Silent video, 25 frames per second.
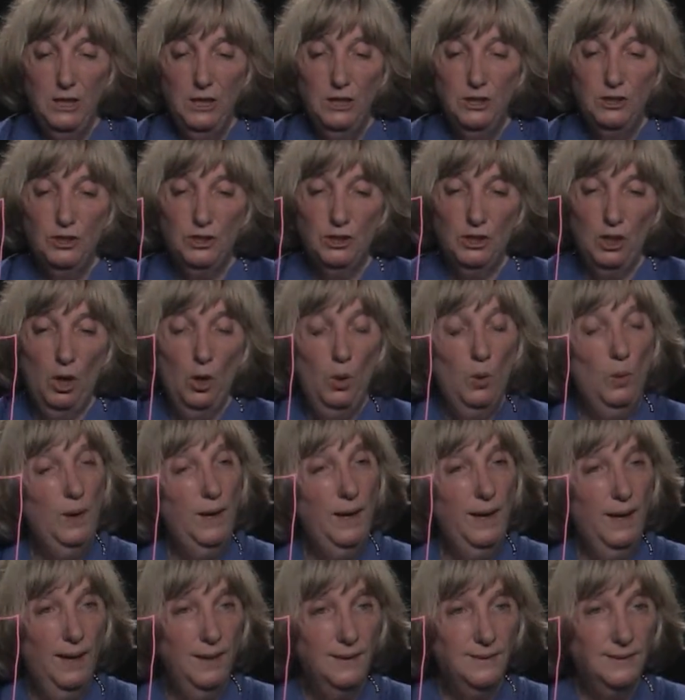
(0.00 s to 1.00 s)
So in
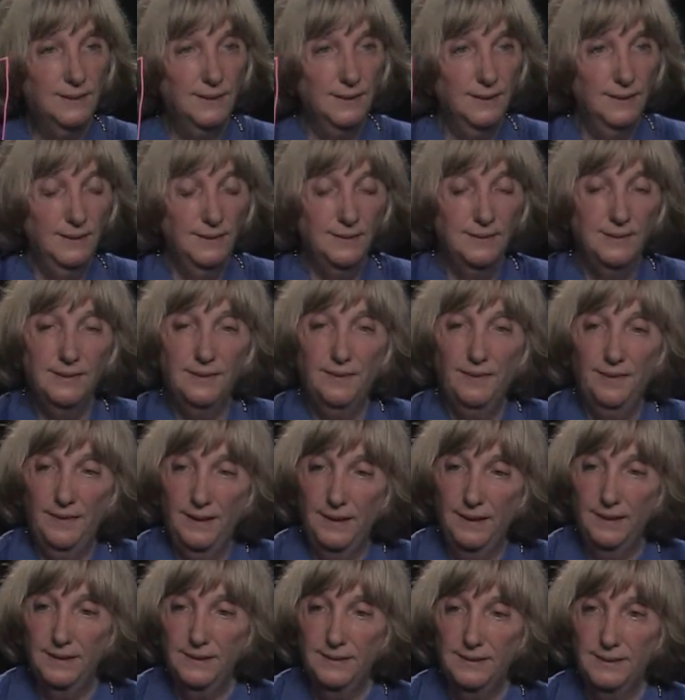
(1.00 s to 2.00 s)
essence,
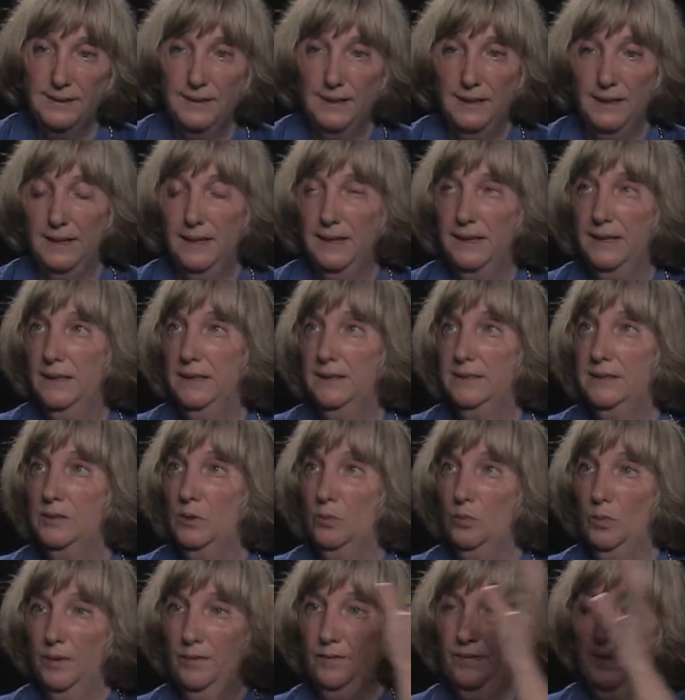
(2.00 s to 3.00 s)
this is a
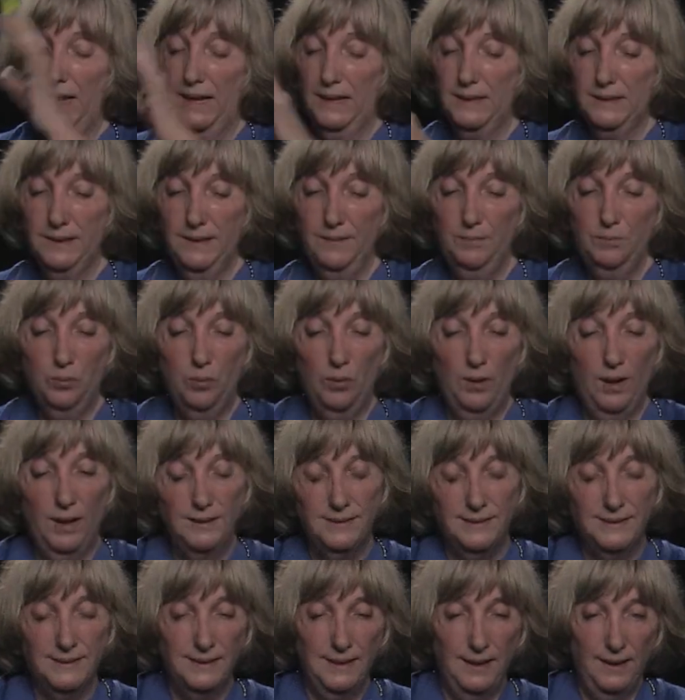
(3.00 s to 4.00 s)
reflective
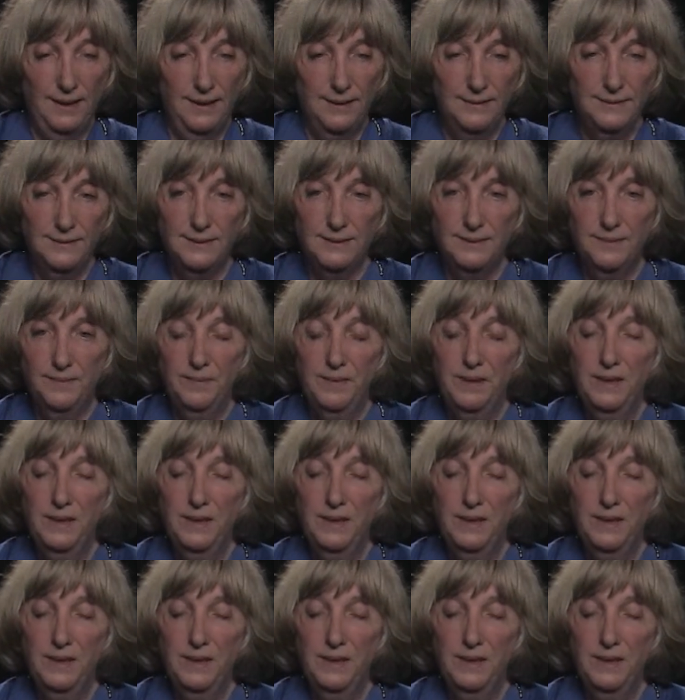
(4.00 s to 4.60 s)
process